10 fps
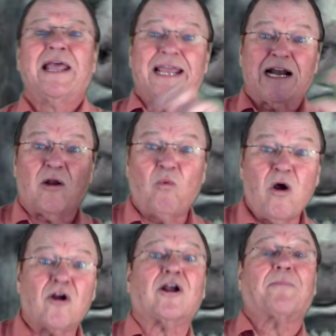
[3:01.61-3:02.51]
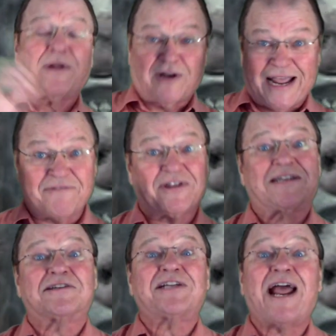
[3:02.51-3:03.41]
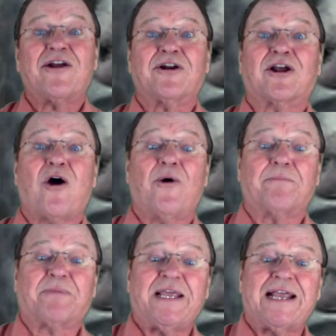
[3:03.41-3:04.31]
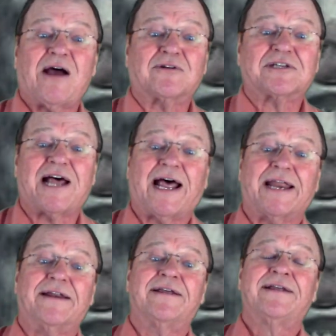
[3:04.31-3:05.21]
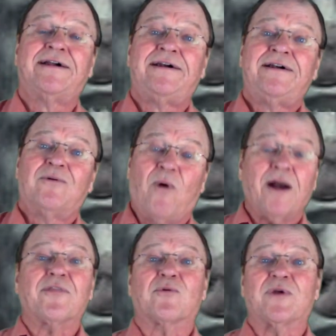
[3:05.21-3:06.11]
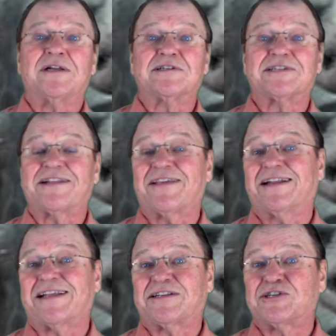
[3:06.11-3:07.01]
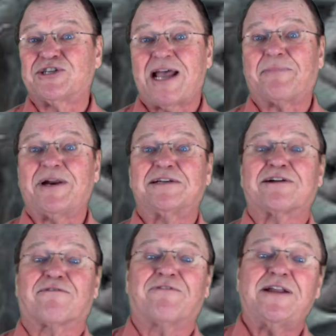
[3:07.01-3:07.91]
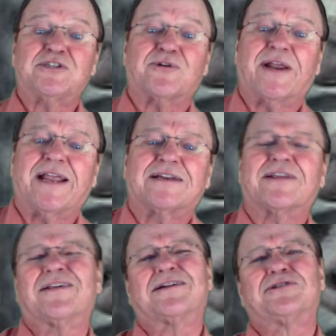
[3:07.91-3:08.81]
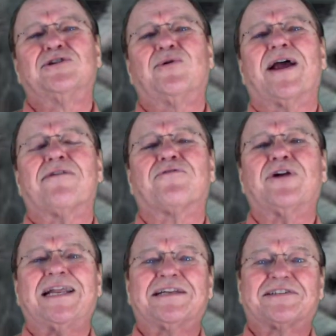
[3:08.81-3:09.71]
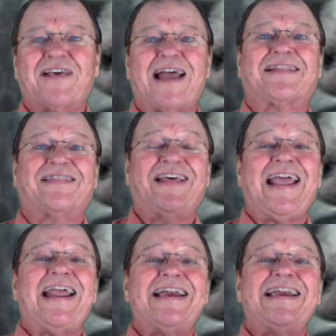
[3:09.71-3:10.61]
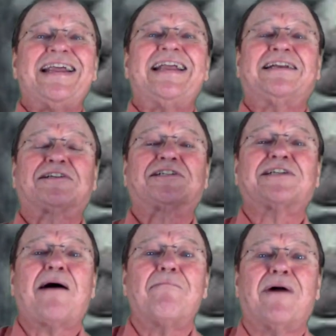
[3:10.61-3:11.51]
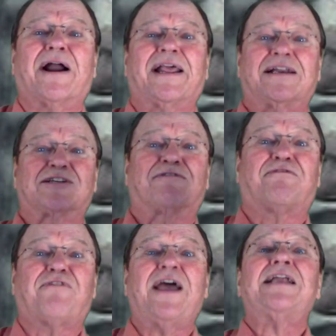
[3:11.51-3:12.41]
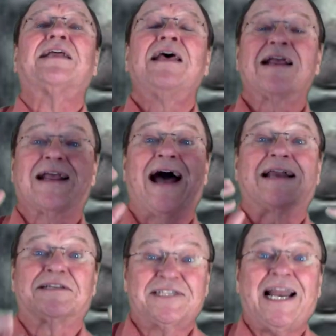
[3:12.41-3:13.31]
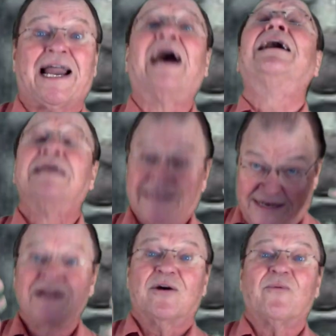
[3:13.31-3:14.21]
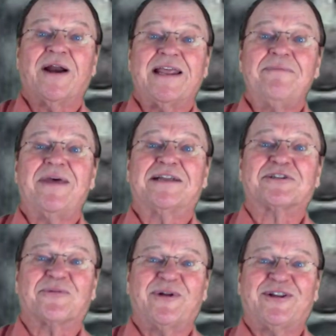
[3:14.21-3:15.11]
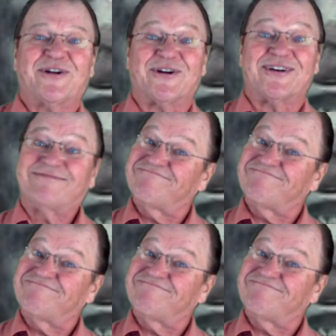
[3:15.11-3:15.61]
It'll work, but you'll have the desire to go and pee outside. One of the reasons I think that the Japanese are venturing into this new effort is that they need somebody to fight Godzilla when he makes a return.